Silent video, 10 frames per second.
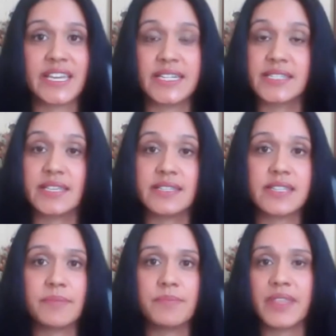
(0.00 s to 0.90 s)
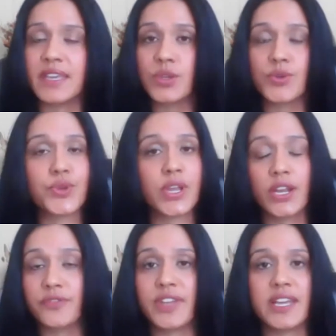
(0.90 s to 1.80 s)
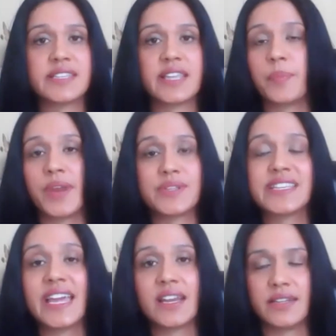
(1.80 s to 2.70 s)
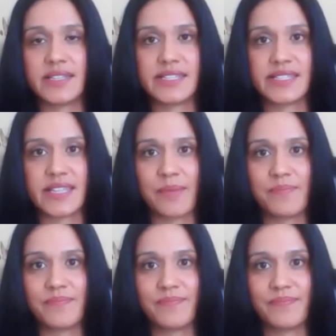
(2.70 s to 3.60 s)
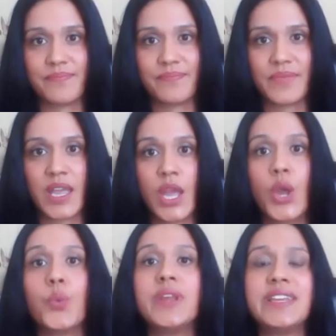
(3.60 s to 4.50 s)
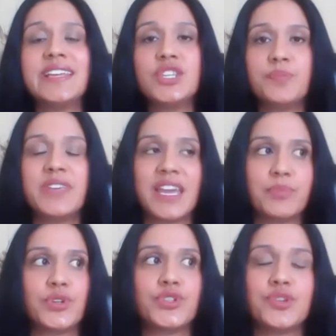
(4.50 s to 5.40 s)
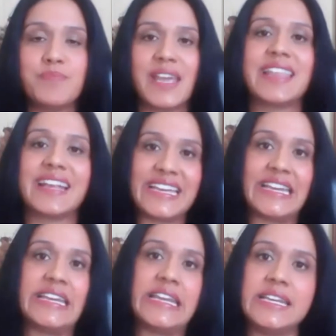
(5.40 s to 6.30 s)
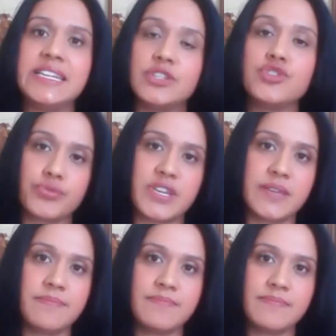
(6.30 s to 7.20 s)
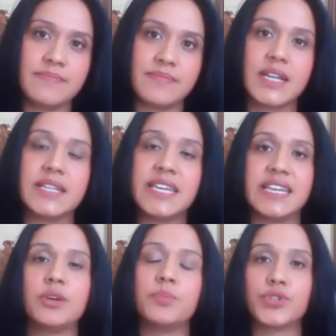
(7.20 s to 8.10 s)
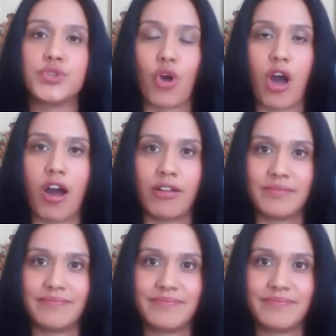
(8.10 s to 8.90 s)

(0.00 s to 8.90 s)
can assist them, but there's also a lot of kids that the parents cannot assist them. we need to be able to make that Canadian dream attainable to all.